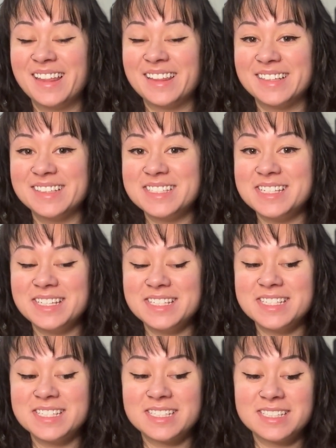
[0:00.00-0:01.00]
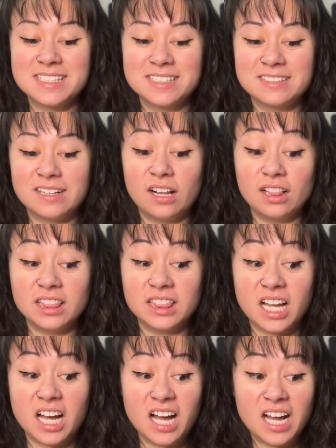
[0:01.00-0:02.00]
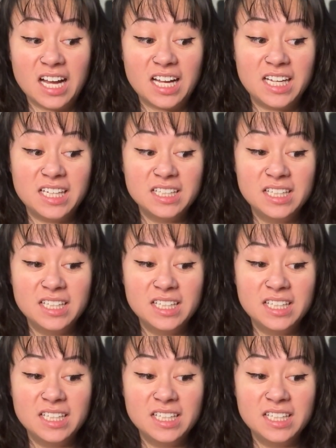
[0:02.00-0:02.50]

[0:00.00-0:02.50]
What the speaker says: This is a lot.